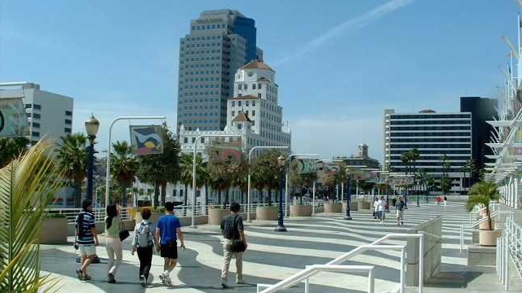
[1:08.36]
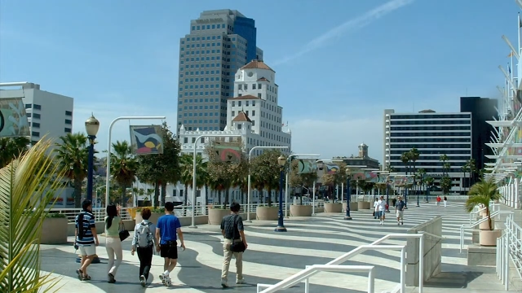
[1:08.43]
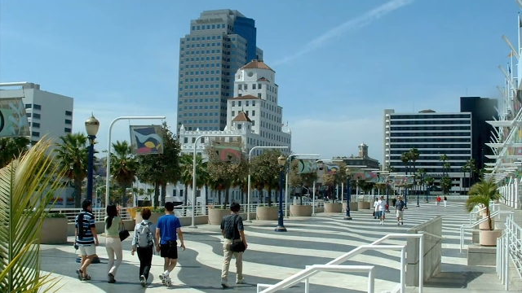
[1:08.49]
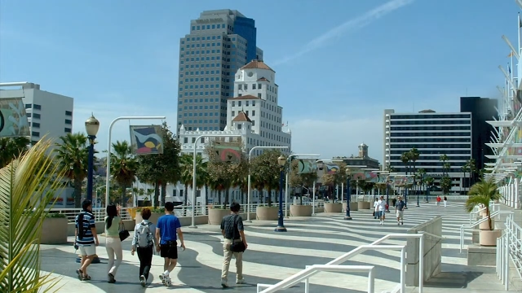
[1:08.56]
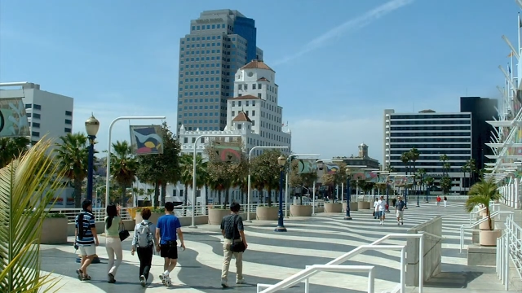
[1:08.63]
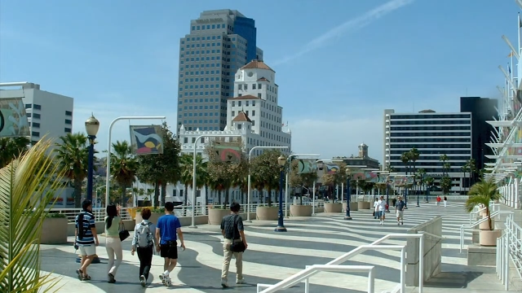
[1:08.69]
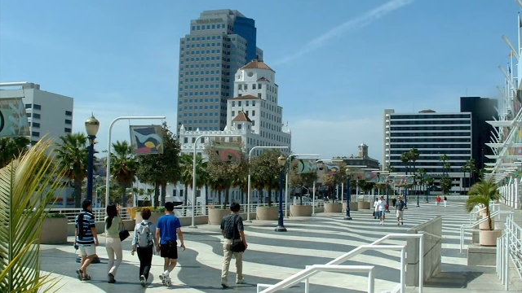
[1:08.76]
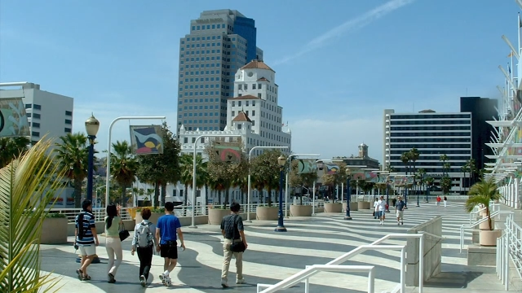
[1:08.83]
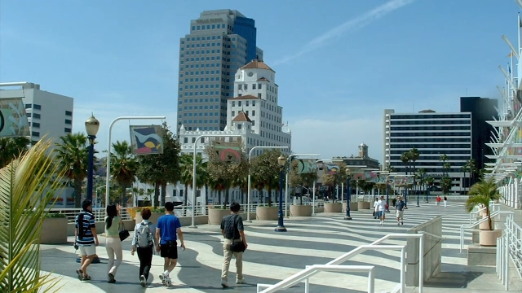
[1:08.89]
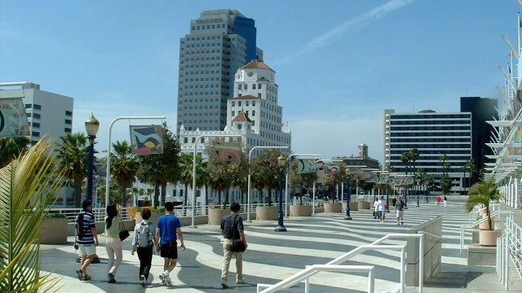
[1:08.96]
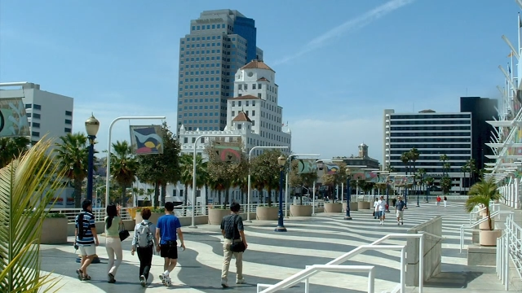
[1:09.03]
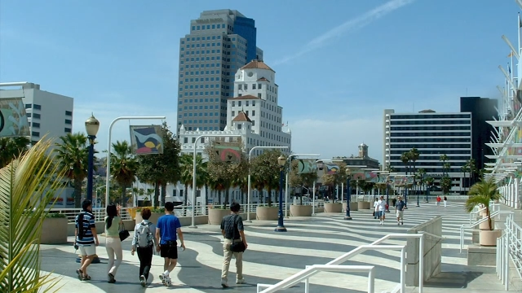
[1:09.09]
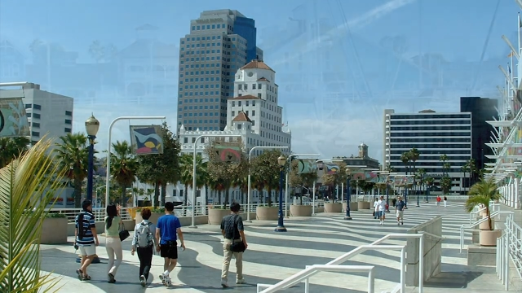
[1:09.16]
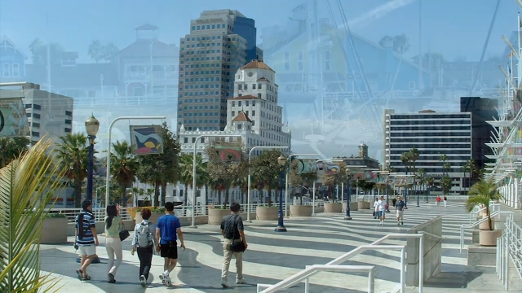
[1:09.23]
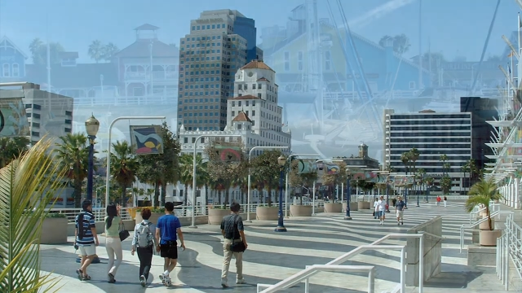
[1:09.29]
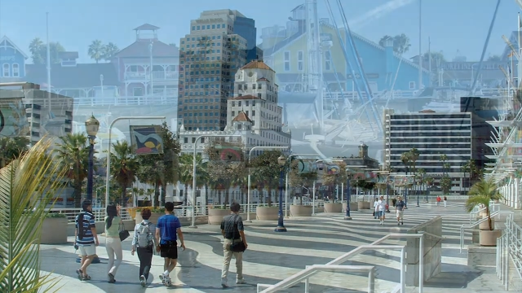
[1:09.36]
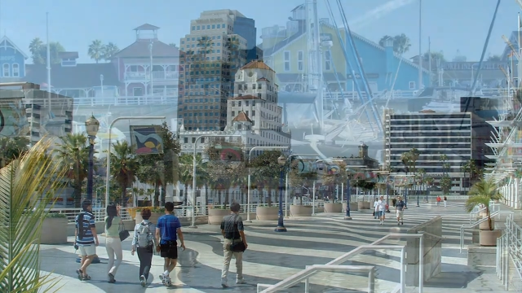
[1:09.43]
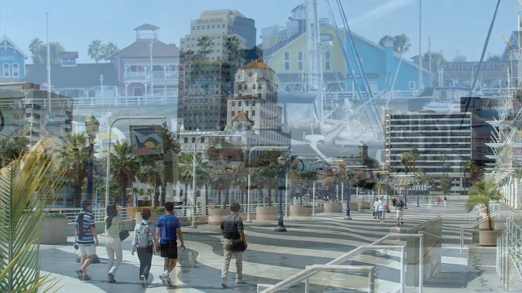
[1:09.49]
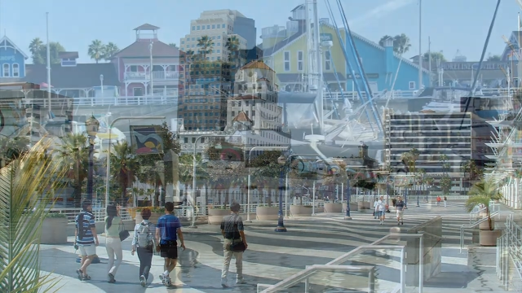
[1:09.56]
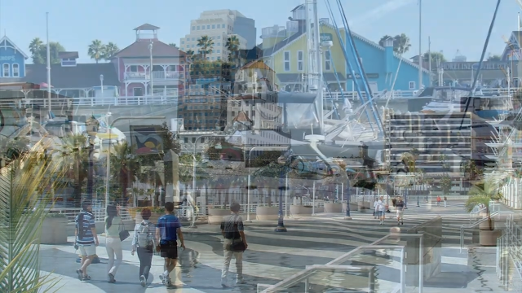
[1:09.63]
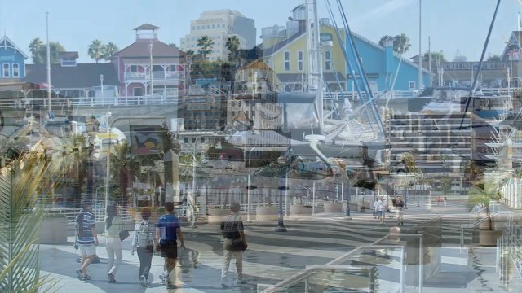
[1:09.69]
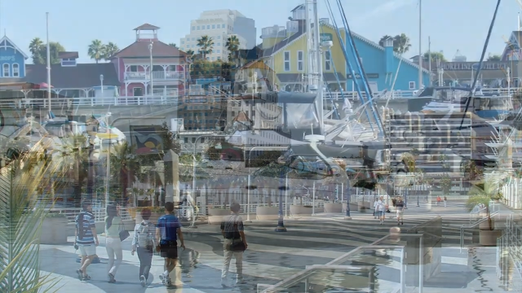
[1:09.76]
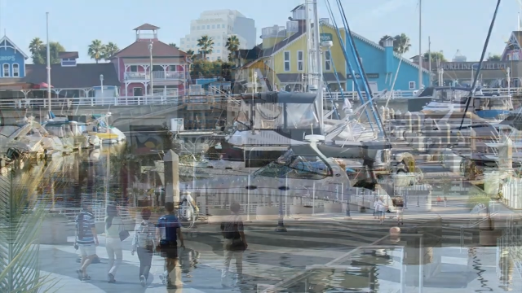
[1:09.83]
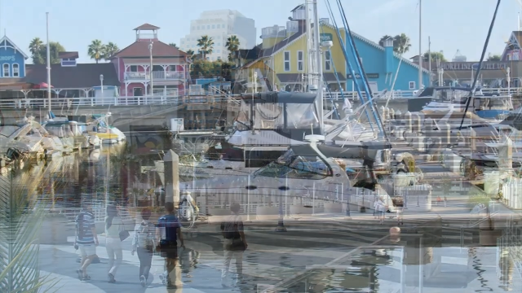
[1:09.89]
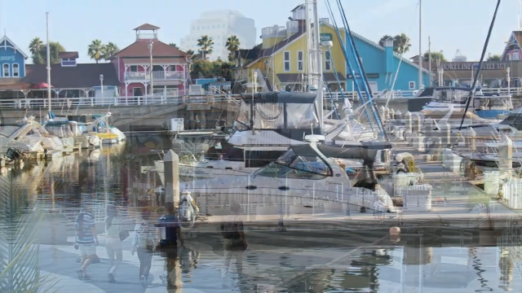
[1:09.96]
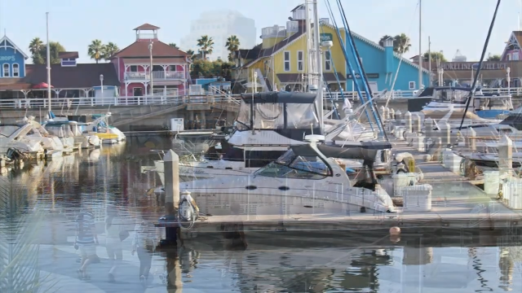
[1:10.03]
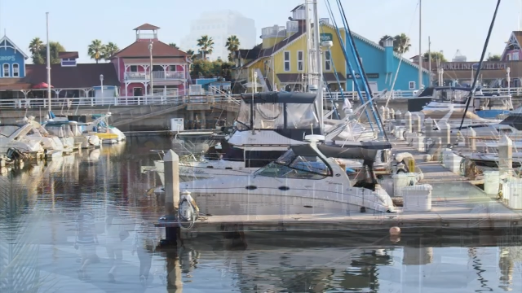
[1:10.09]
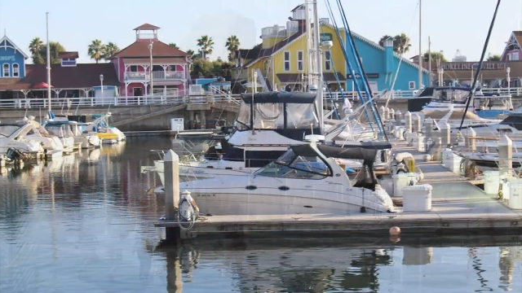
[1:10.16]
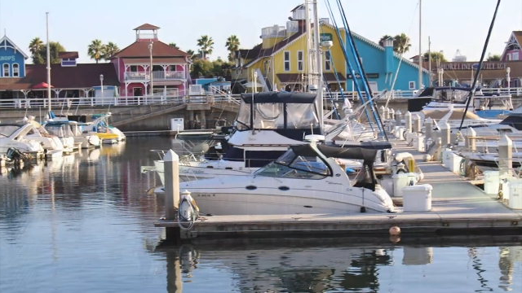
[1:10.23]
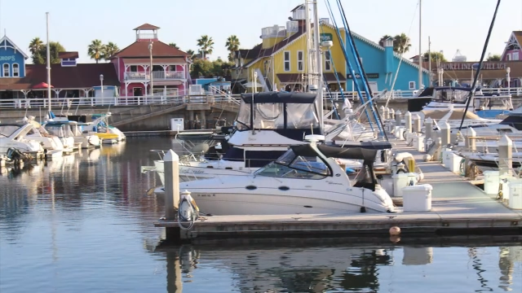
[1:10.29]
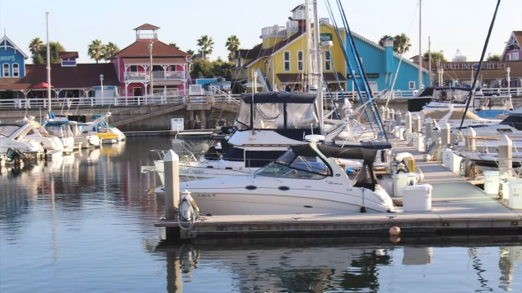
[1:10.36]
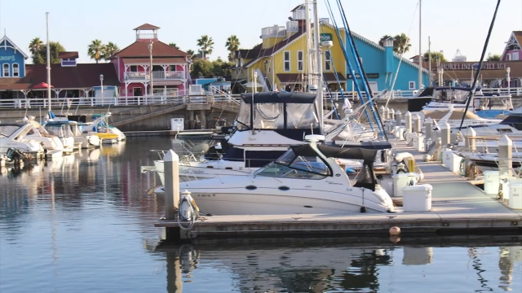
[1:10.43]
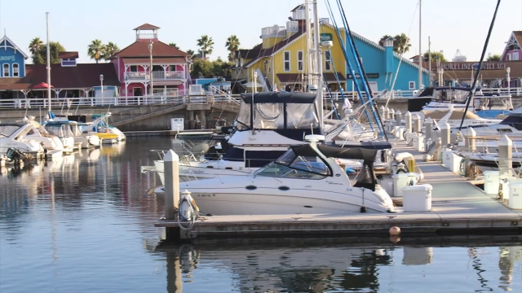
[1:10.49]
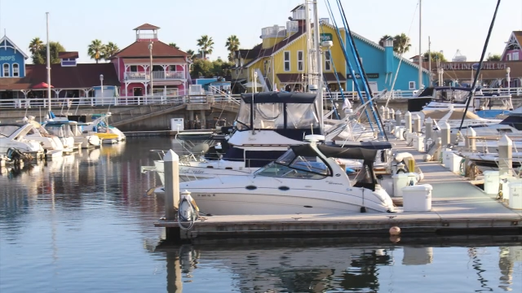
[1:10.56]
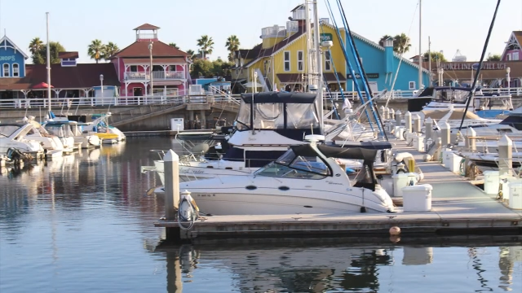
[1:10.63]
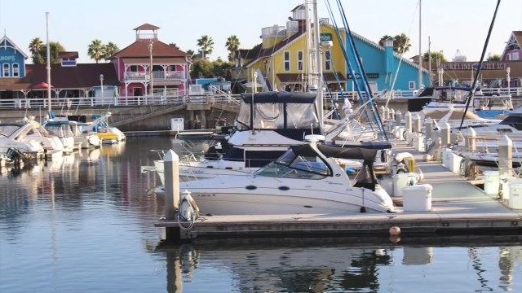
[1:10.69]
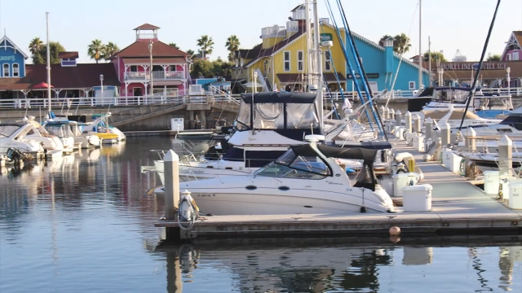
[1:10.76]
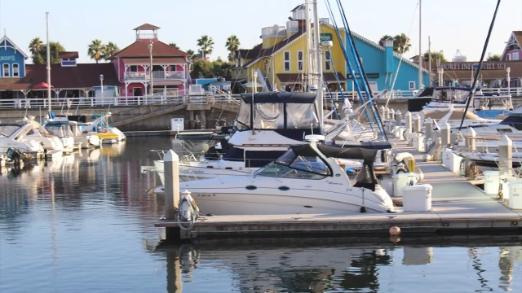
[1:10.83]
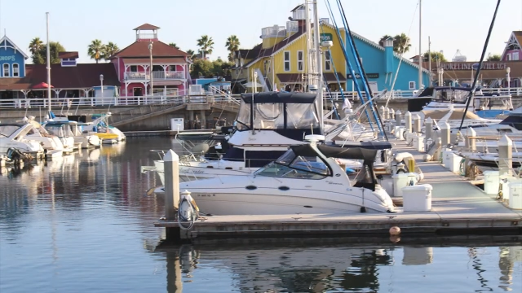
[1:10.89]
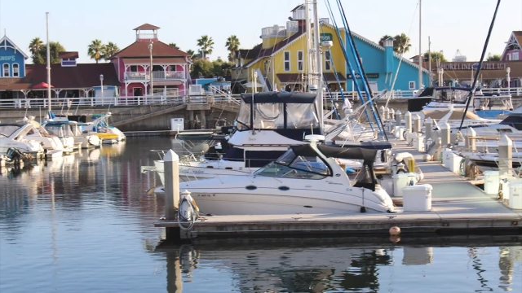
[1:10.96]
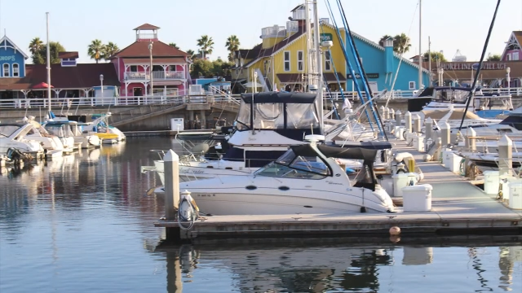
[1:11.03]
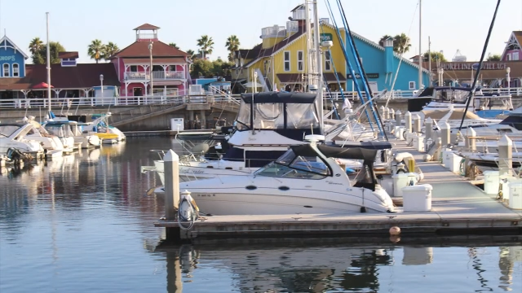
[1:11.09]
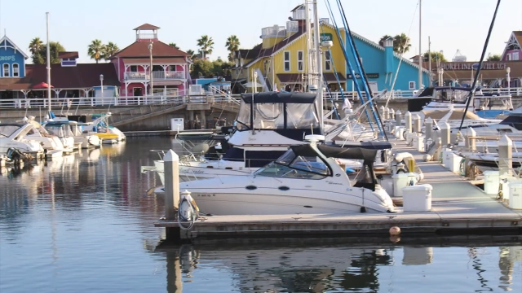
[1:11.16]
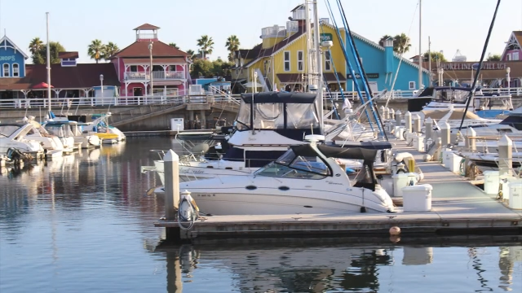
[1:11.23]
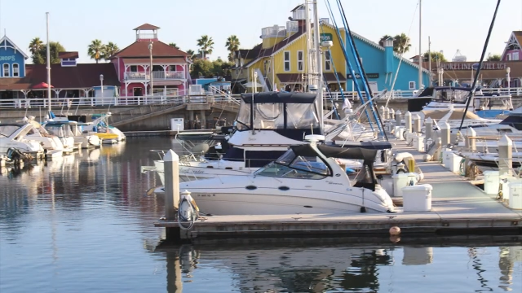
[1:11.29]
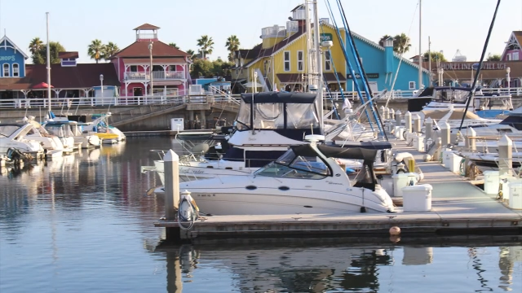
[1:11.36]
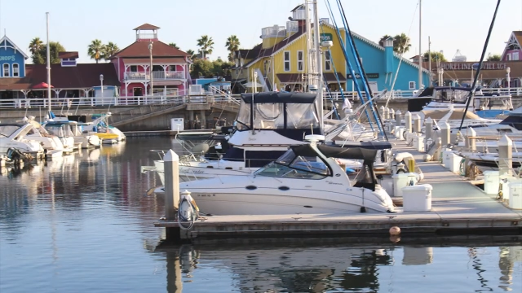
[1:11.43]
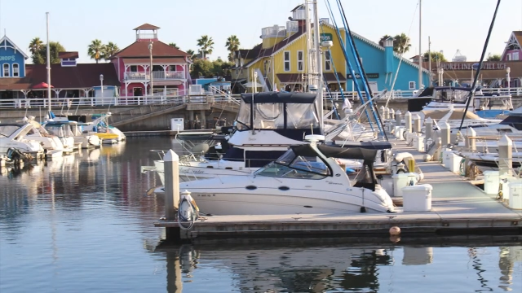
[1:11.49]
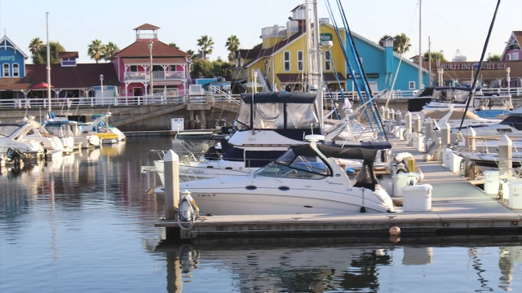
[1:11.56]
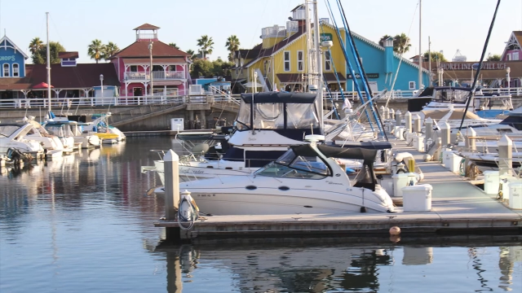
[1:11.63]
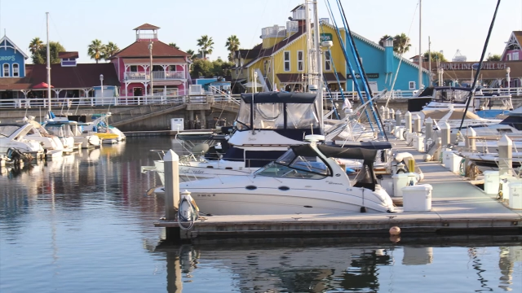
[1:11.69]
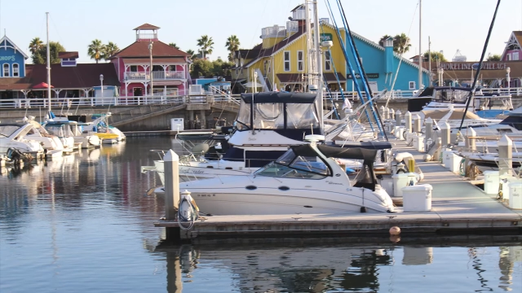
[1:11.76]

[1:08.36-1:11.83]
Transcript: No face is visible, so there are no lips to read.